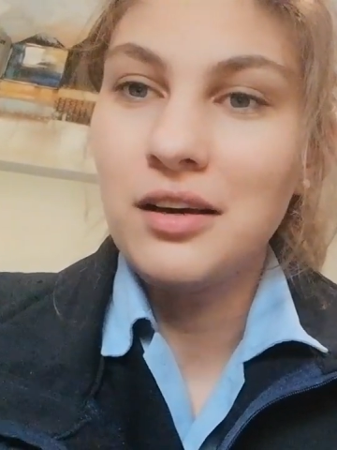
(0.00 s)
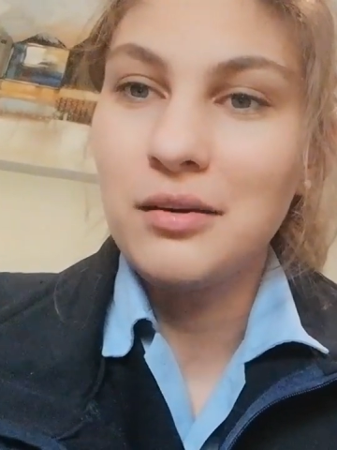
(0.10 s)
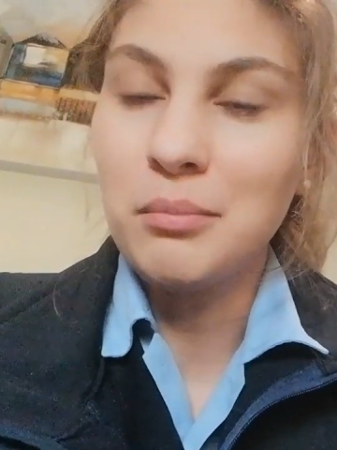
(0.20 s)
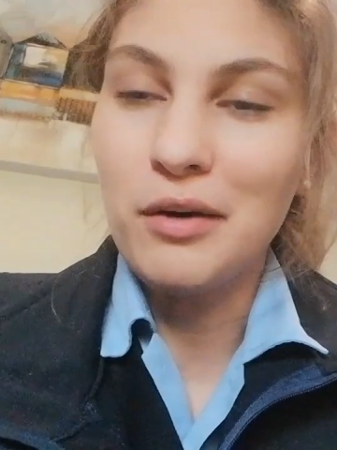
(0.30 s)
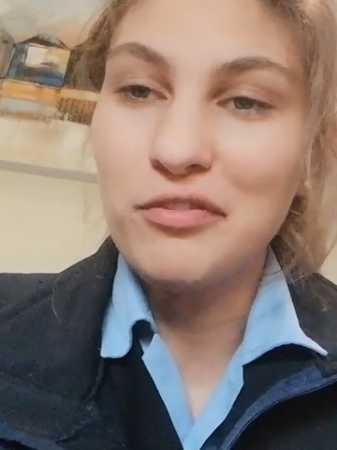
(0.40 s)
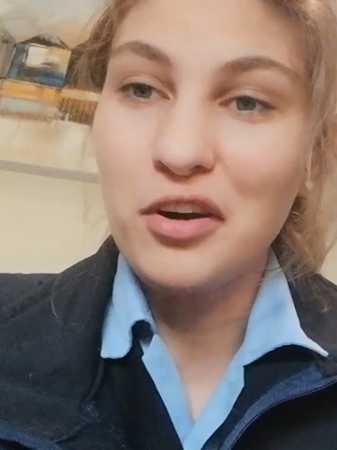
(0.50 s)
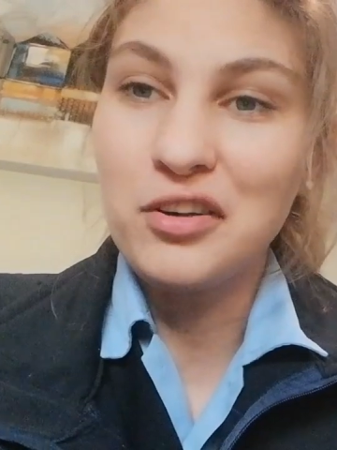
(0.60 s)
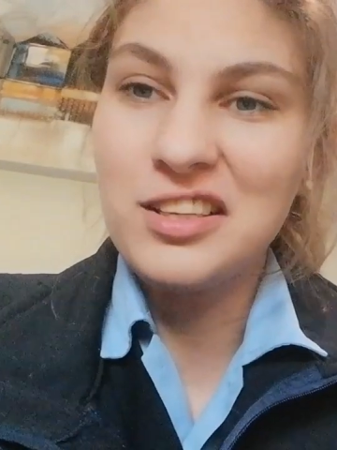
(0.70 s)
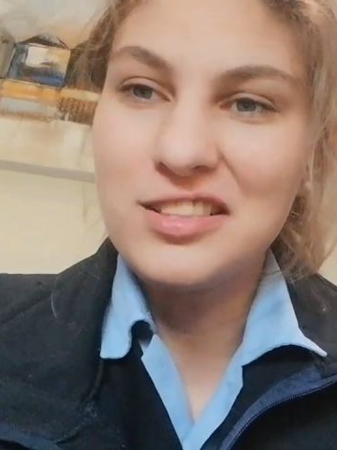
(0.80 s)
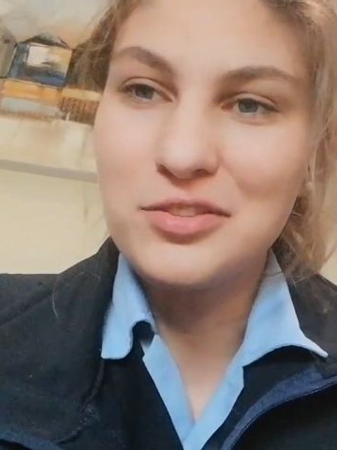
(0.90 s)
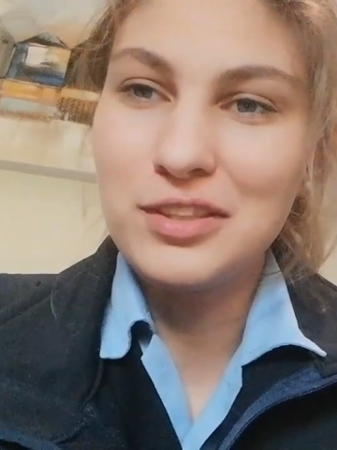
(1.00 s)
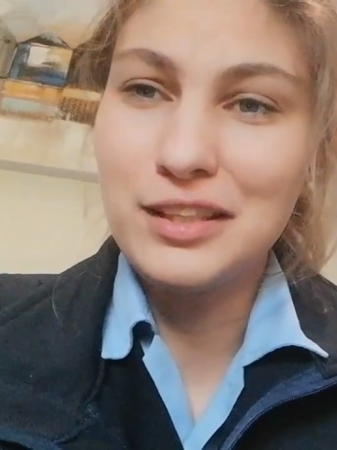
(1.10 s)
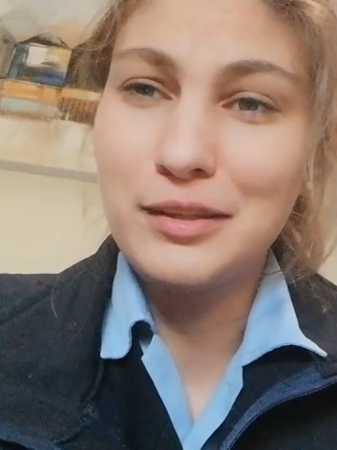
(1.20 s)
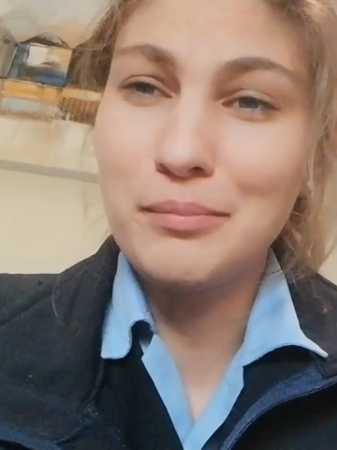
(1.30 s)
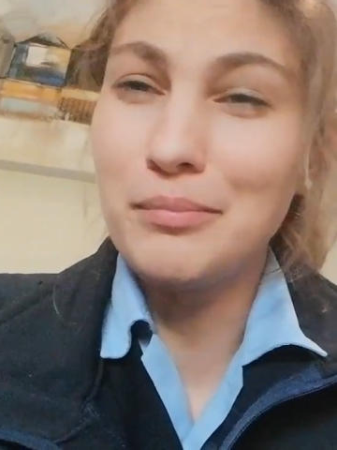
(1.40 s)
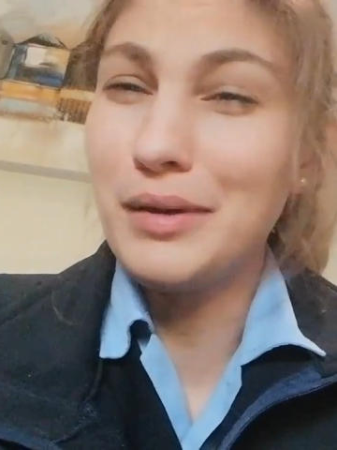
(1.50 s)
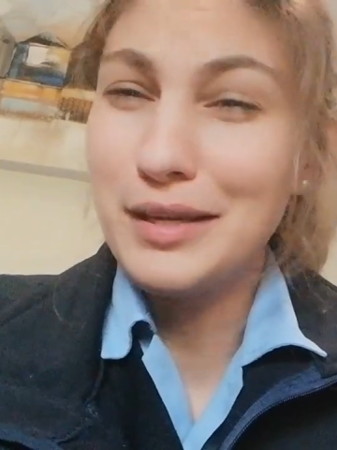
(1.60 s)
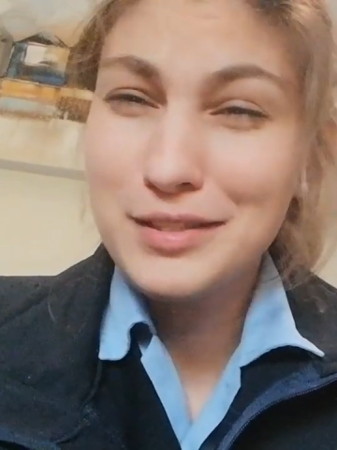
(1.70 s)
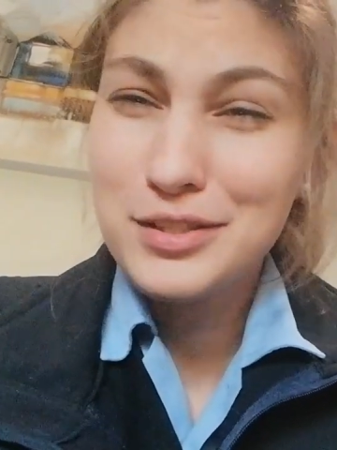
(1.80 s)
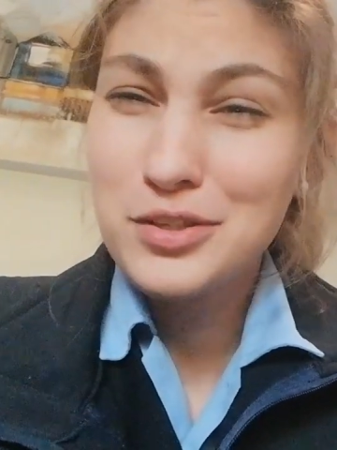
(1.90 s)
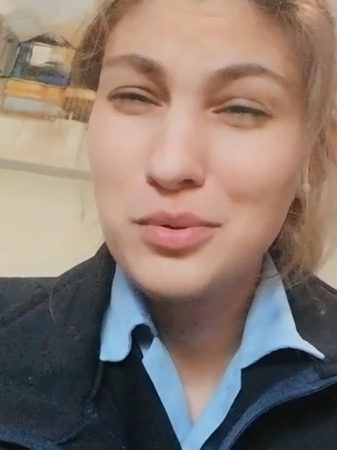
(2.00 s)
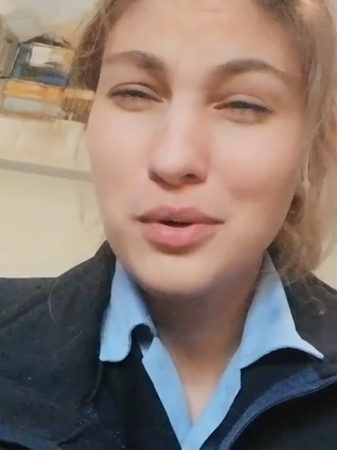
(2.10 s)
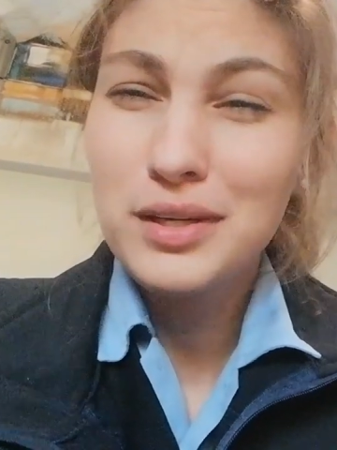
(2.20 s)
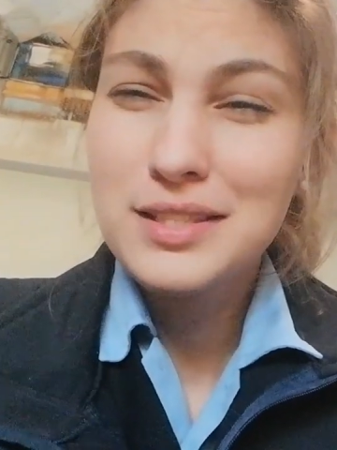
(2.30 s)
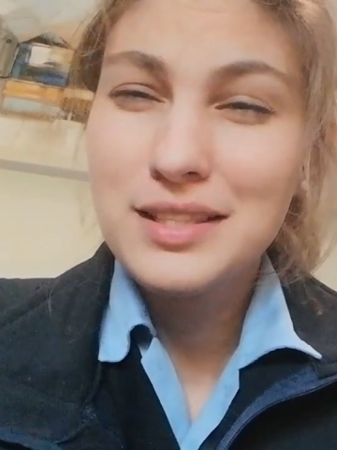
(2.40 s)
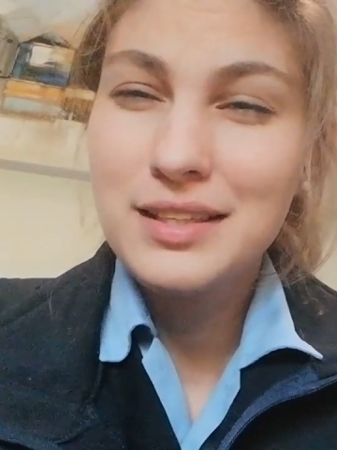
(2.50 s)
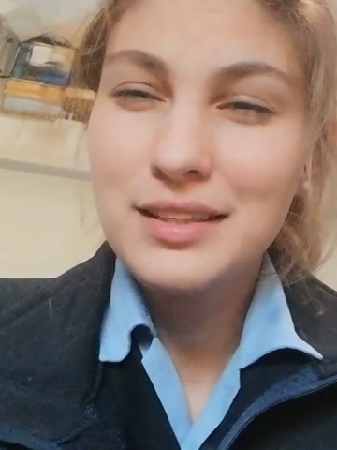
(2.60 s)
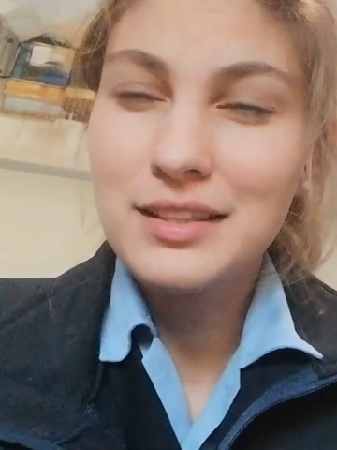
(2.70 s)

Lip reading: My phone isn't really the best quality.